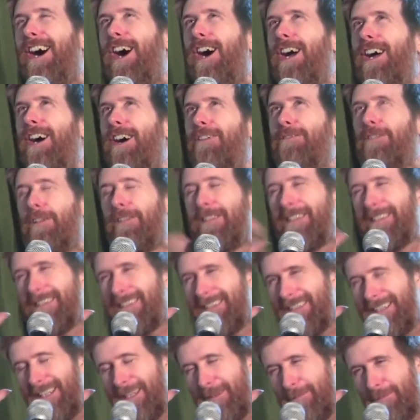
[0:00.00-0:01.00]
I have got this
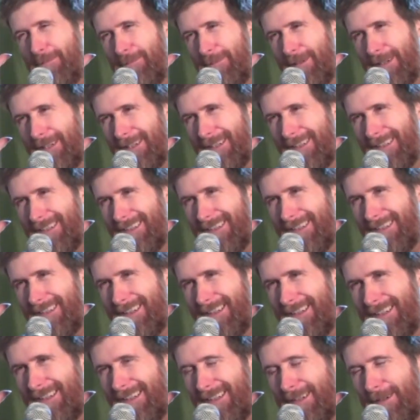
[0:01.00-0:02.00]
dim
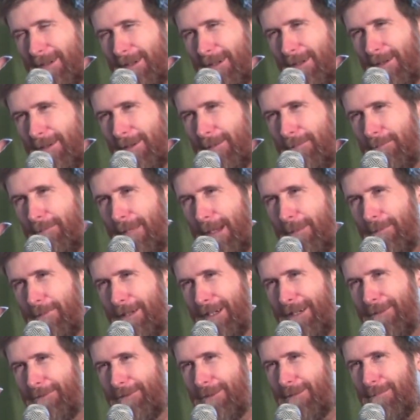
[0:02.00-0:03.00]

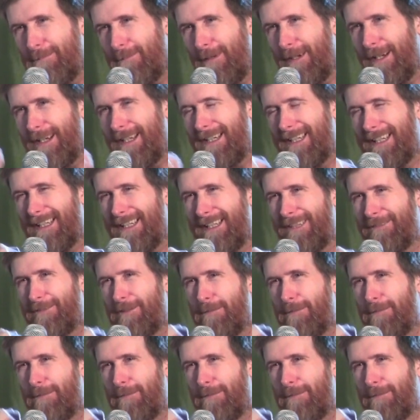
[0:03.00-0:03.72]
memory from my uh,